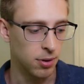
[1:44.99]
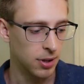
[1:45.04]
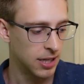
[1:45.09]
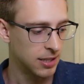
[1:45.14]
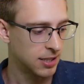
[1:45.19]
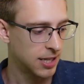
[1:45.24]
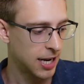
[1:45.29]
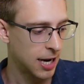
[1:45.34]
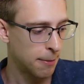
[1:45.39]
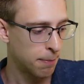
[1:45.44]
Let's
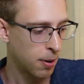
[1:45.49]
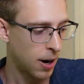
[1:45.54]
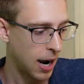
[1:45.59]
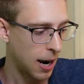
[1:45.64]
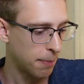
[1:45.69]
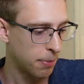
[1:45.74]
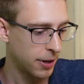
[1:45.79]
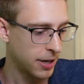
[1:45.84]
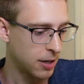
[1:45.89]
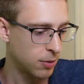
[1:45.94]
say a
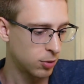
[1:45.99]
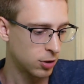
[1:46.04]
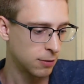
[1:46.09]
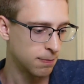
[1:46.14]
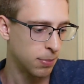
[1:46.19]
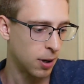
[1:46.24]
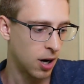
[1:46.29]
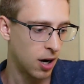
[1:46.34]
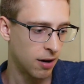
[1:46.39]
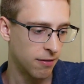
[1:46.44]
property was
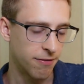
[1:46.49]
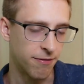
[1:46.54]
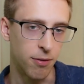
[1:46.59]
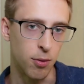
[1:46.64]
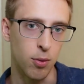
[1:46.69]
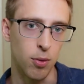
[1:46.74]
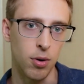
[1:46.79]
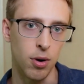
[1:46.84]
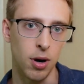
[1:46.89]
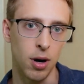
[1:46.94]
bought
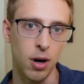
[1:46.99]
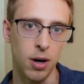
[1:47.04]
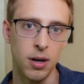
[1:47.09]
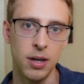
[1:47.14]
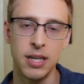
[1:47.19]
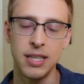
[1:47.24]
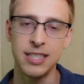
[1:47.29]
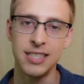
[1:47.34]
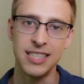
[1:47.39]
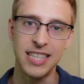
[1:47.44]
for
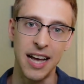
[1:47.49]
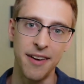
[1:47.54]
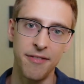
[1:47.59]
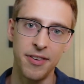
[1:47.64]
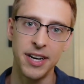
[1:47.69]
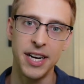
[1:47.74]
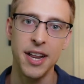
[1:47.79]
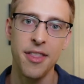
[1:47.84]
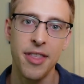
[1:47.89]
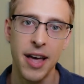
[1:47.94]

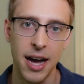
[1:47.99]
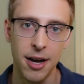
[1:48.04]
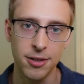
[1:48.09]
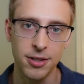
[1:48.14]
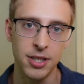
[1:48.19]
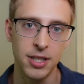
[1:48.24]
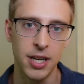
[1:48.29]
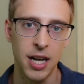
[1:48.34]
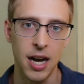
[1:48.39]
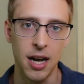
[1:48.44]

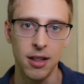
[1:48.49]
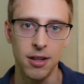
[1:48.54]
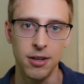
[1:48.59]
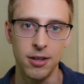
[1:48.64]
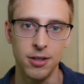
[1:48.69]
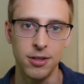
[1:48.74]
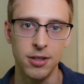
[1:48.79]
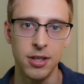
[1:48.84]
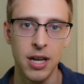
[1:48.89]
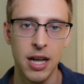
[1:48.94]

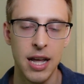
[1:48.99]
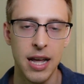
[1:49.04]
$70,000,